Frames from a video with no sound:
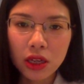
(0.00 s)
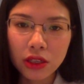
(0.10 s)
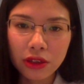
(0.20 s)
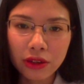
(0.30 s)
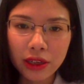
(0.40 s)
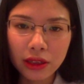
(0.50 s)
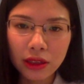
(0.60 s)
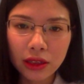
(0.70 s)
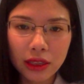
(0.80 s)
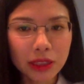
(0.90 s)

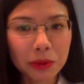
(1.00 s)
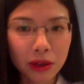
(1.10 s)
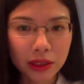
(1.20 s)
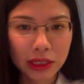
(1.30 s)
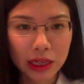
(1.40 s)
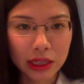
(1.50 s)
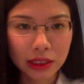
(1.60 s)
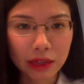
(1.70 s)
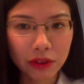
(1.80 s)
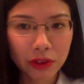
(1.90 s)
During this process,
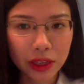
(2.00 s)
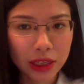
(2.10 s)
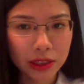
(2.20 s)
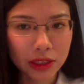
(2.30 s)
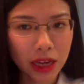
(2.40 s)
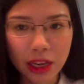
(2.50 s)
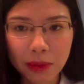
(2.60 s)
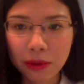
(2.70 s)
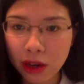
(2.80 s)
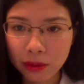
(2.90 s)
if you encounter any
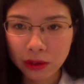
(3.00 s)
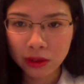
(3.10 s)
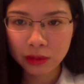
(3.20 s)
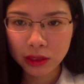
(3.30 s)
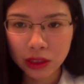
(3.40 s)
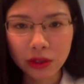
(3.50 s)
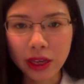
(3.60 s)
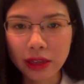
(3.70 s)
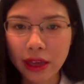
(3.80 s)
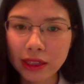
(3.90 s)
problems, you
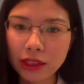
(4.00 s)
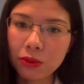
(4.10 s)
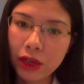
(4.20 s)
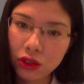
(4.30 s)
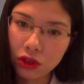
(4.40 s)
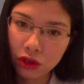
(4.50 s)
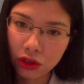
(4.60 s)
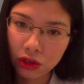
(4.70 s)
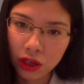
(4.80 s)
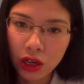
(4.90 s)
can ask your
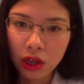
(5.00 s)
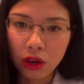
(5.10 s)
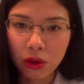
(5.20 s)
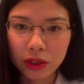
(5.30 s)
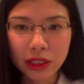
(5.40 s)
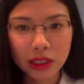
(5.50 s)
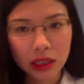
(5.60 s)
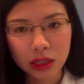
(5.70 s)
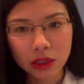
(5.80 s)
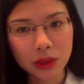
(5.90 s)
mentor or
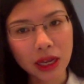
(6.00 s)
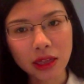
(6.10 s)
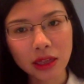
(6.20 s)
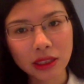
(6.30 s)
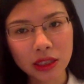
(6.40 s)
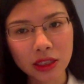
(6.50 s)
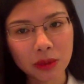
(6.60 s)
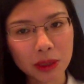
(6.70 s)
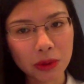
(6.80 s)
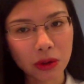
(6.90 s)
discuss with other senior
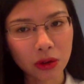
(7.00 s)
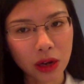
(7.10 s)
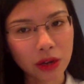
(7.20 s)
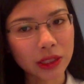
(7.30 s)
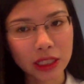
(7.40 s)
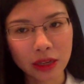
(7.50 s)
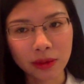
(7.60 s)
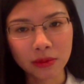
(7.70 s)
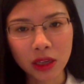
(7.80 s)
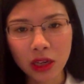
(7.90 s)
people on your
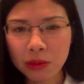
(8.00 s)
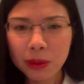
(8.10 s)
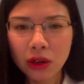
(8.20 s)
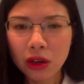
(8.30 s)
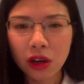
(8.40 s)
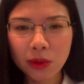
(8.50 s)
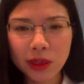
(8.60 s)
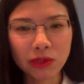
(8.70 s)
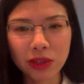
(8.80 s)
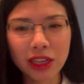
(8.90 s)
team. People are
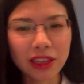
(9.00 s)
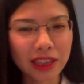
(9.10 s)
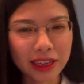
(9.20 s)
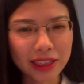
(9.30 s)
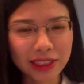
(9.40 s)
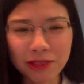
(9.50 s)
always really nice